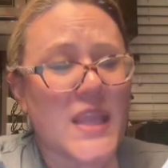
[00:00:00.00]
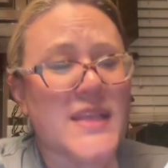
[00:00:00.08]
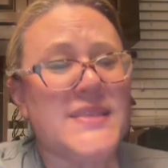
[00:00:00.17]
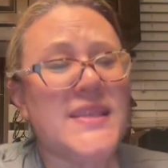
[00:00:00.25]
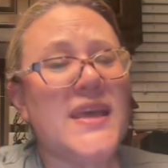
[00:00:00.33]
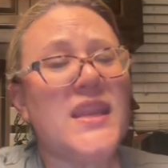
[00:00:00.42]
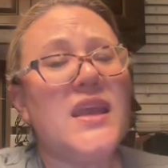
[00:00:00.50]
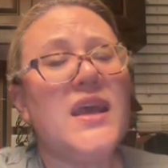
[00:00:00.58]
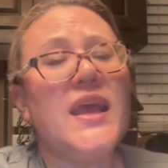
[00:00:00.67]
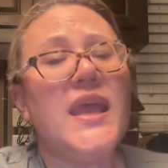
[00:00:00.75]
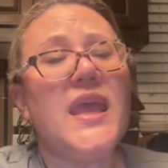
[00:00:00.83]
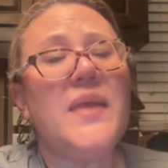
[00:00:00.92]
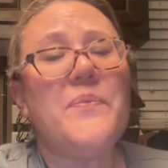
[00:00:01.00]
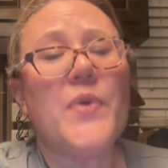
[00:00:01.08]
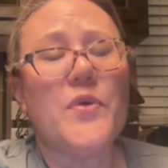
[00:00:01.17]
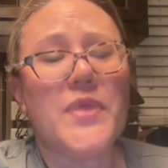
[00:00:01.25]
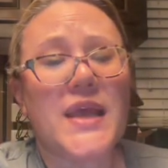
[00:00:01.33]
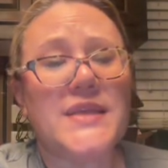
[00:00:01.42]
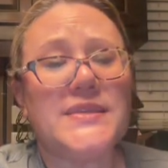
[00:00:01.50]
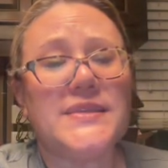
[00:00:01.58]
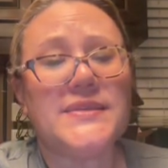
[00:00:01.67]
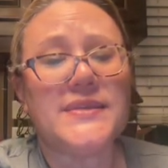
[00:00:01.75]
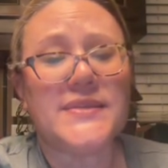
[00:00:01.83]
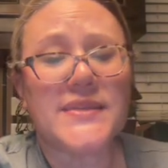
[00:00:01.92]
is that it both has a
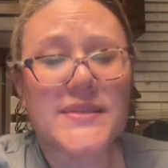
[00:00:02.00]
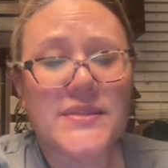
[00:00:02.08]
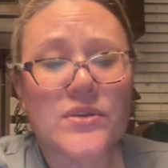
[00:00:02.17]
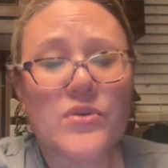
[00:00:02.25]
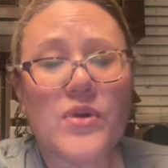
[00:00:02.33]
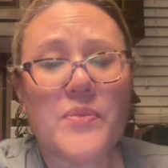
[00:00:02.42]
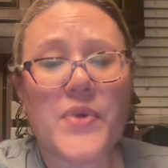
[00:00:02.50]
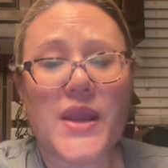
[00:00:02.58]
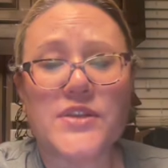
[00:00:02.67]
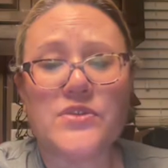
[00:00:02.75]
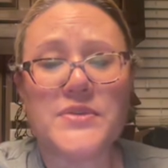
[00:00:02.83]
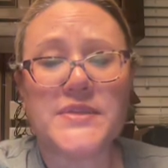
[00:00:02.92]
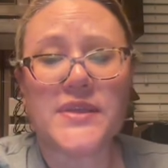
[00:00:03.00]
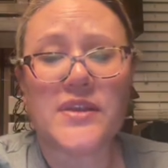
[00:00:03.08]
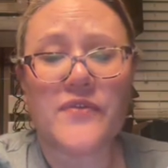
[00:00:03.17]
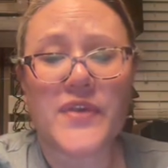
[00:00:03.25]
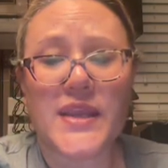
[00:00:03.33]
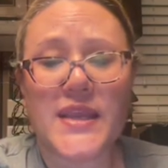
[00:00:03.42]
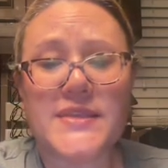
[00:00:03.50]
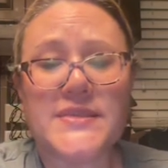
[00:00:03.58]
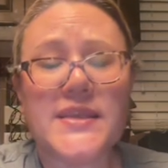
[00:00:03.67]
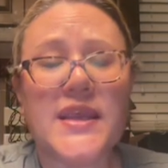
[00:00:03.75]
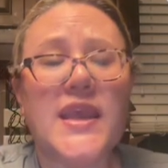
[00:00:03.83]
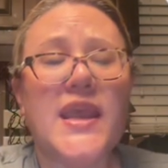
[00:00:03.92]
statistical and practical significance,